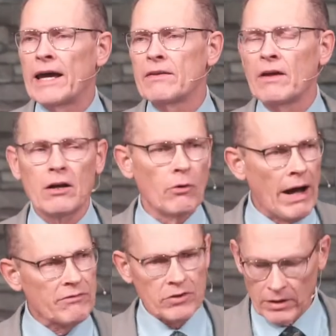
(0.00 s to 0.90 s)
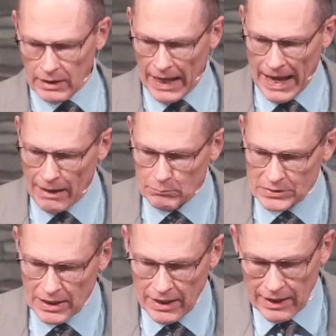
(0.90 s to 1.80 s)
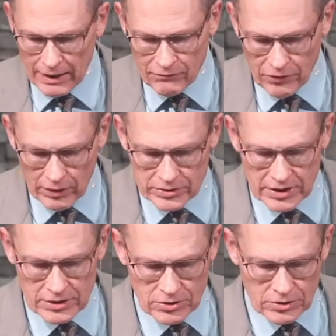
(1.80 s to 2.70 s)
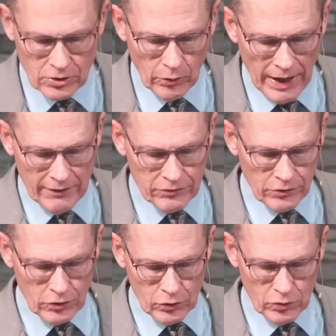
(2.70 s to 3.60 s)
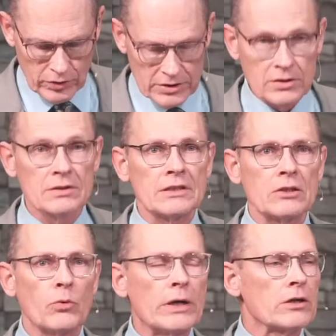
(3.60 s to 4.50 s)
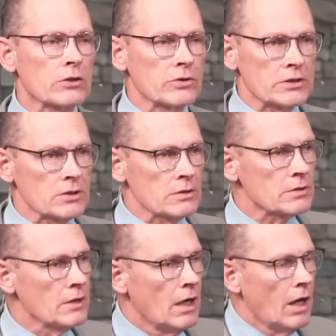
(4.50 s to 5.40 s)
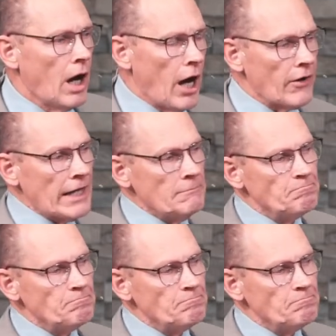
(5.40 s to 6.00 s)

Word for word: They go after the lambs, and false teachers go after the new Christians and the weaker Christians. All right,